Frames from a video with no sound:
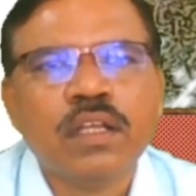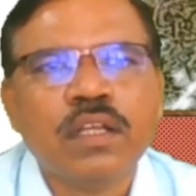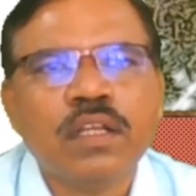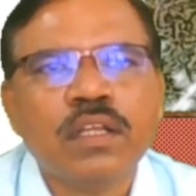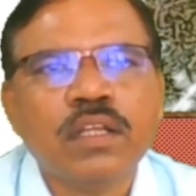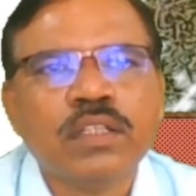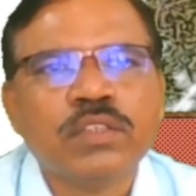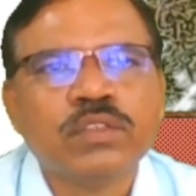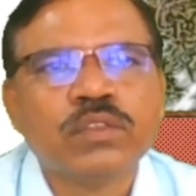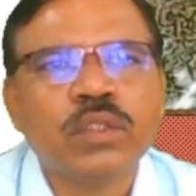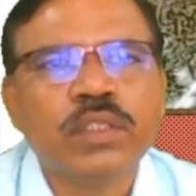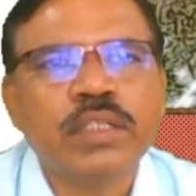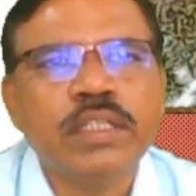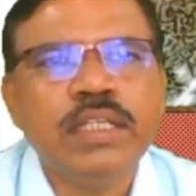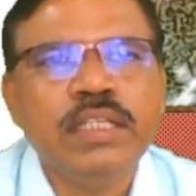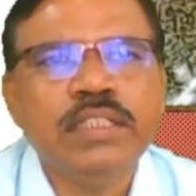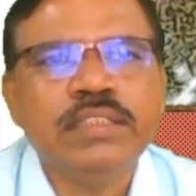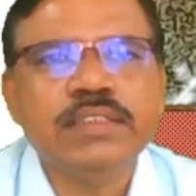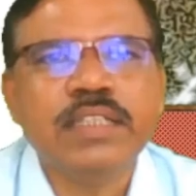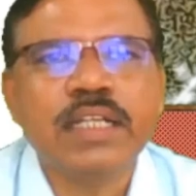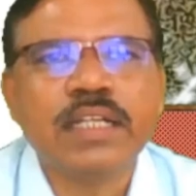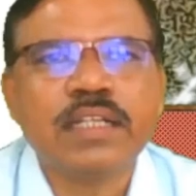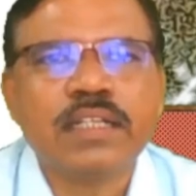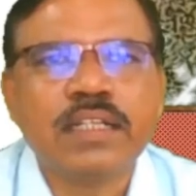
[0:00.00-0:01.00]
So
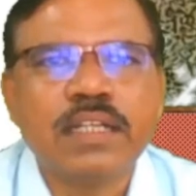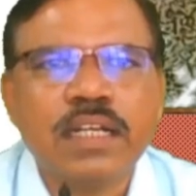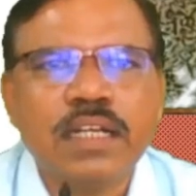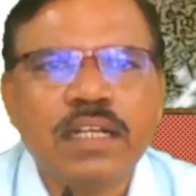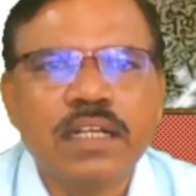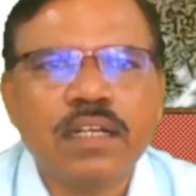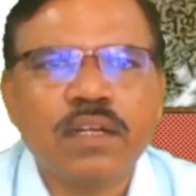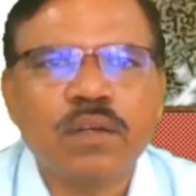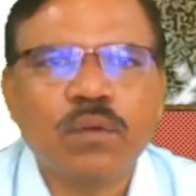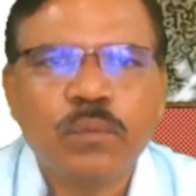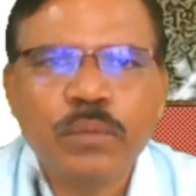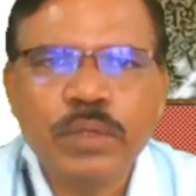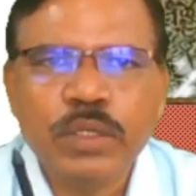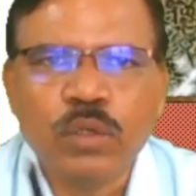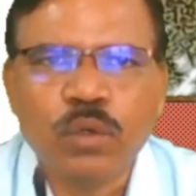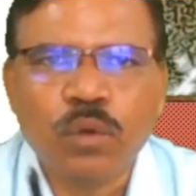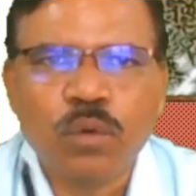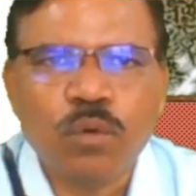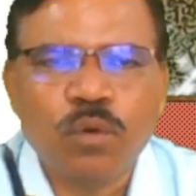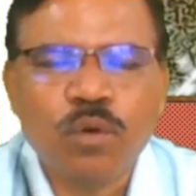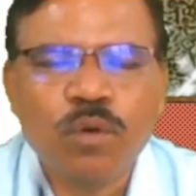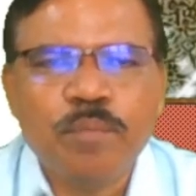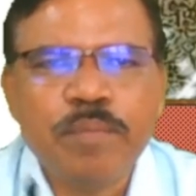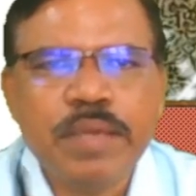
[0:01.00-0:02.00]
in general, we
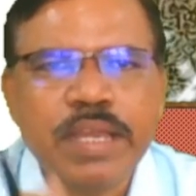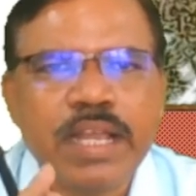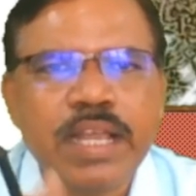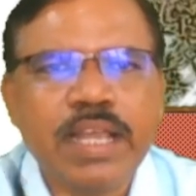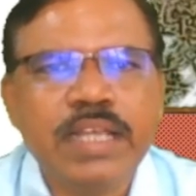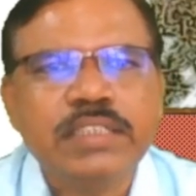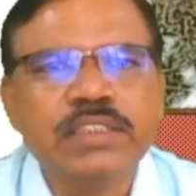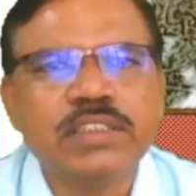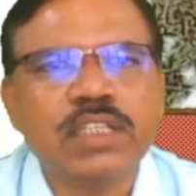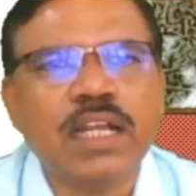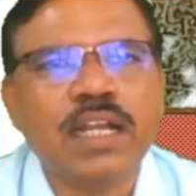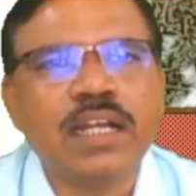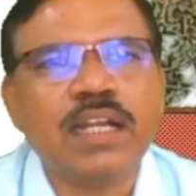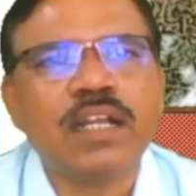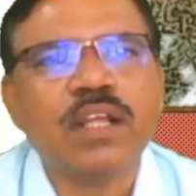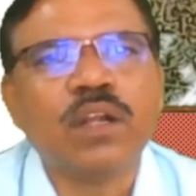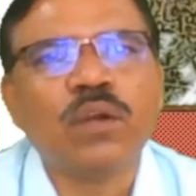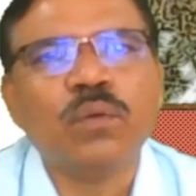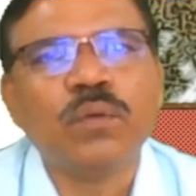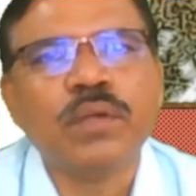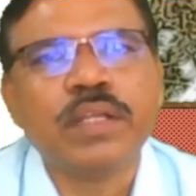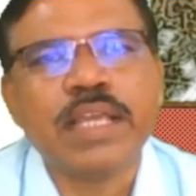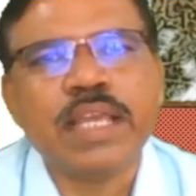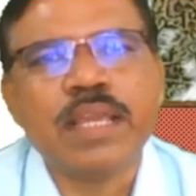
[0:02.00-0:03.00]
know omega is under
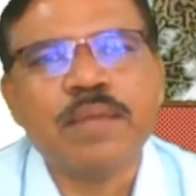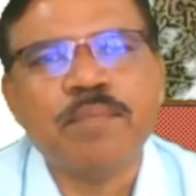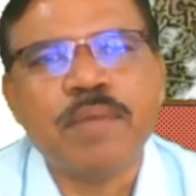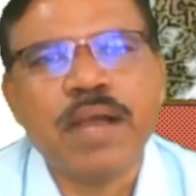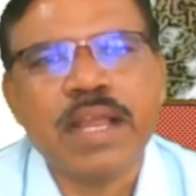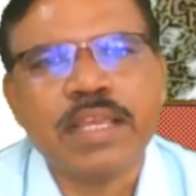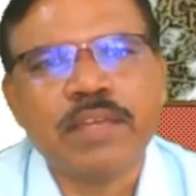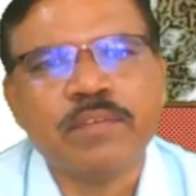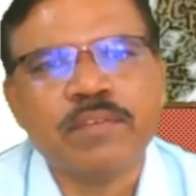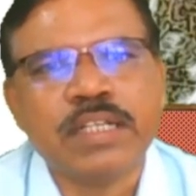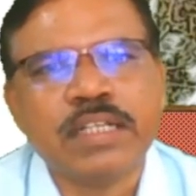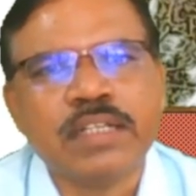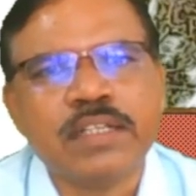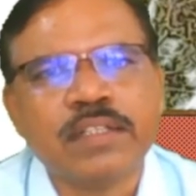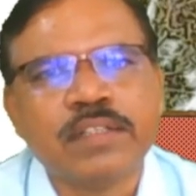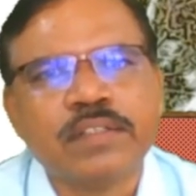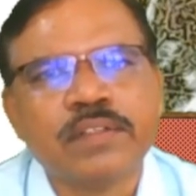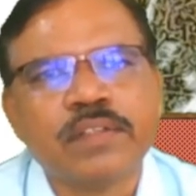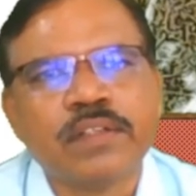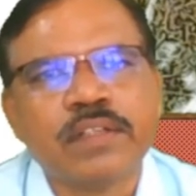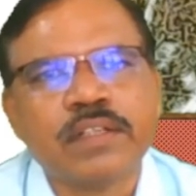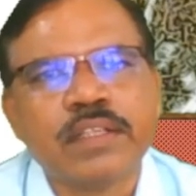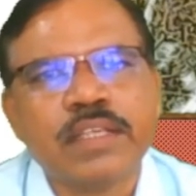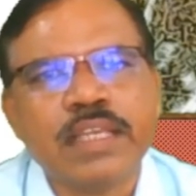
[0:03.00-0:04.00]
root k by 1,
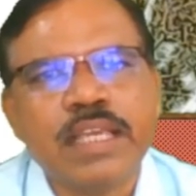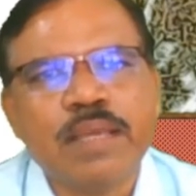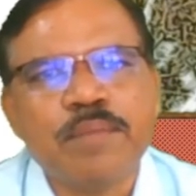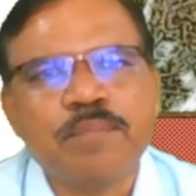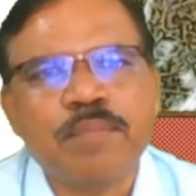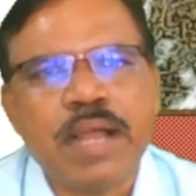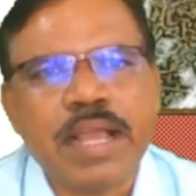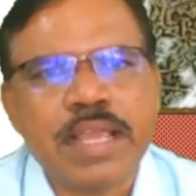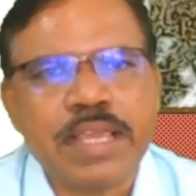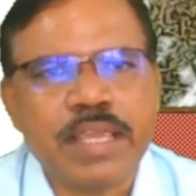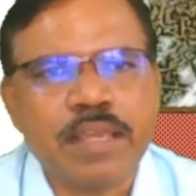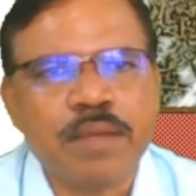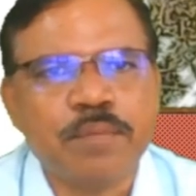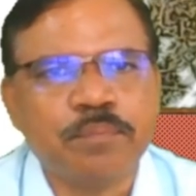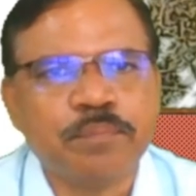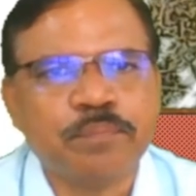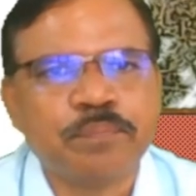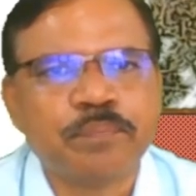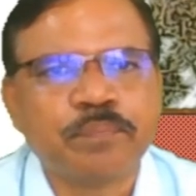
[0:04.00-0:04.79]
k by m.